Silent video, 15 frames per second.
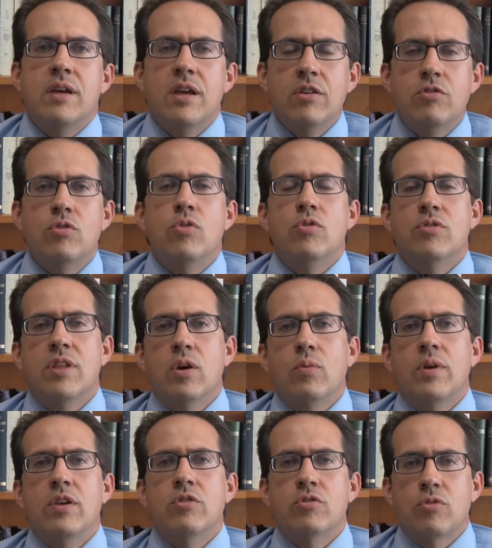issues that
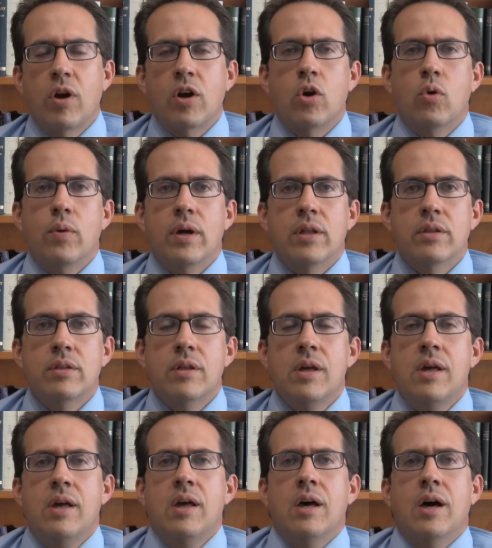we struggle with.
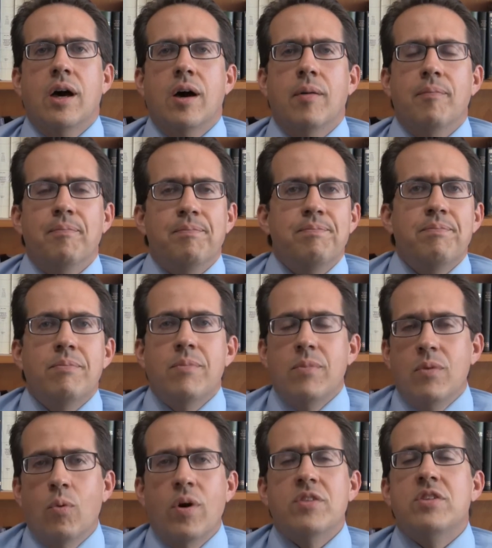Um,
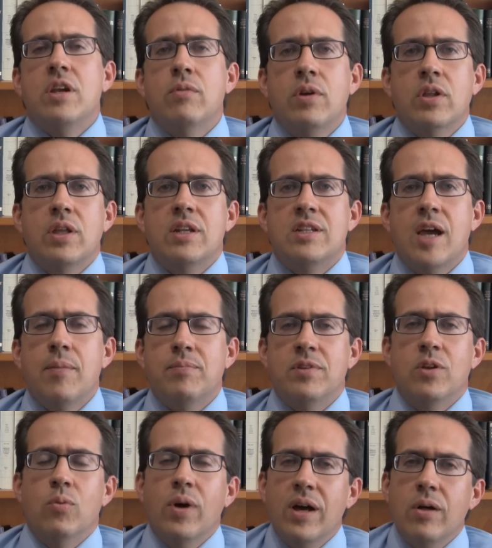was he really
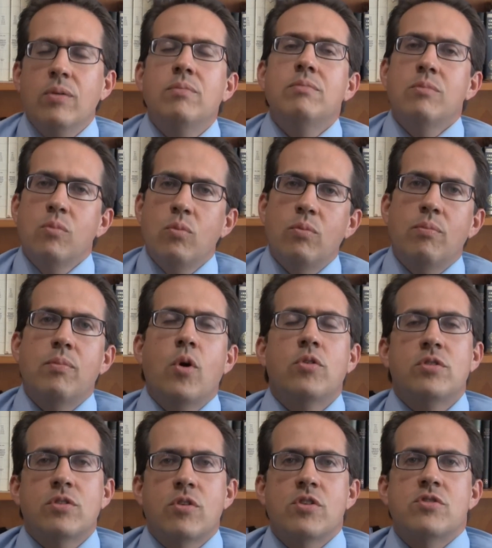tempted? Well,
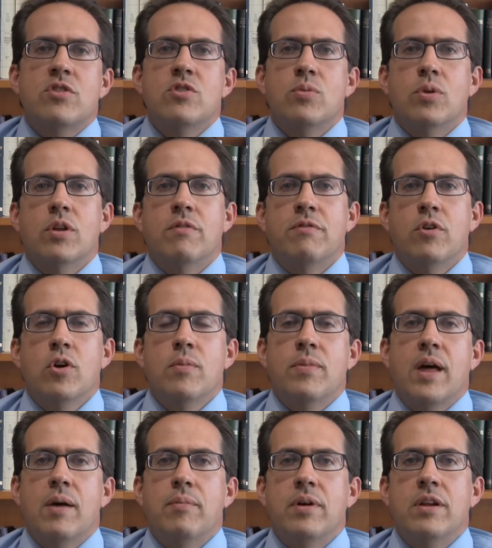most Christians will affirm
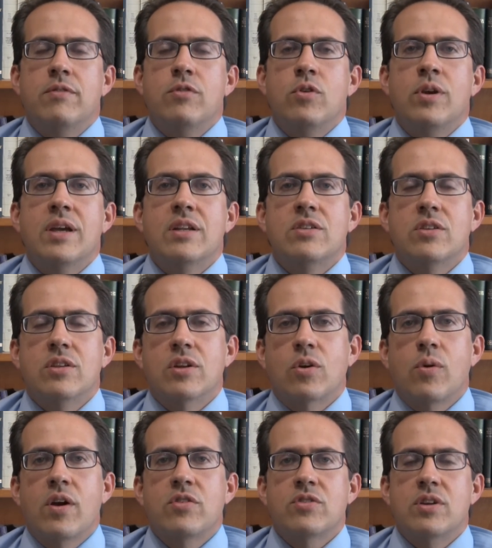that, but if you get to the
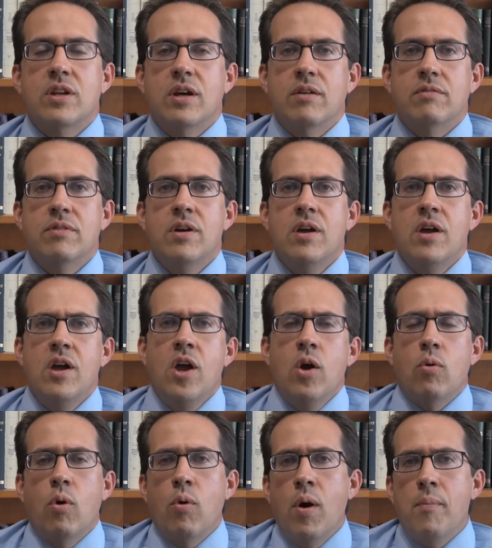question of,
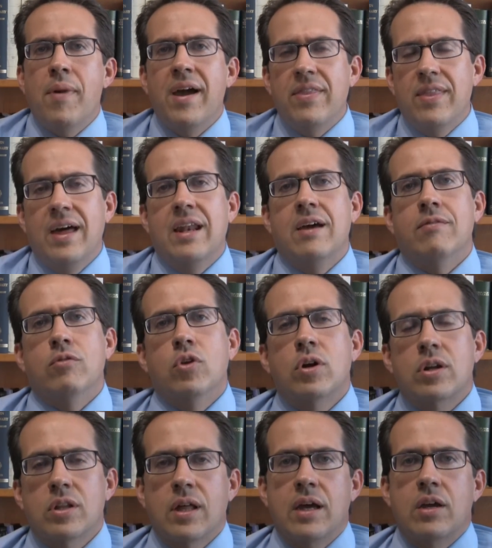well, what might that have
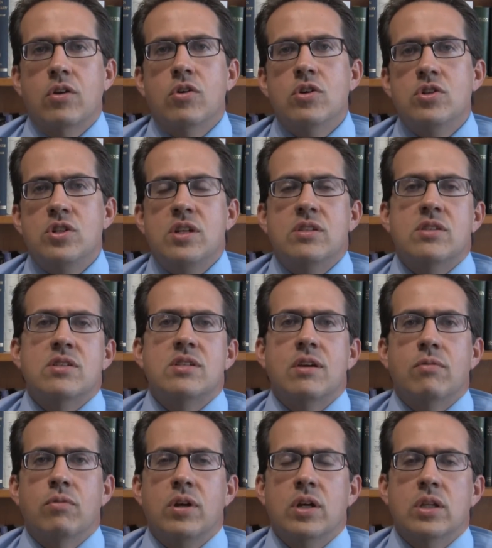looked like? Could Jesus
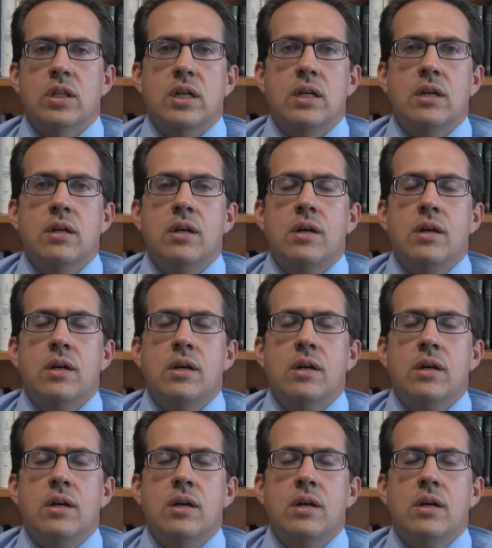have really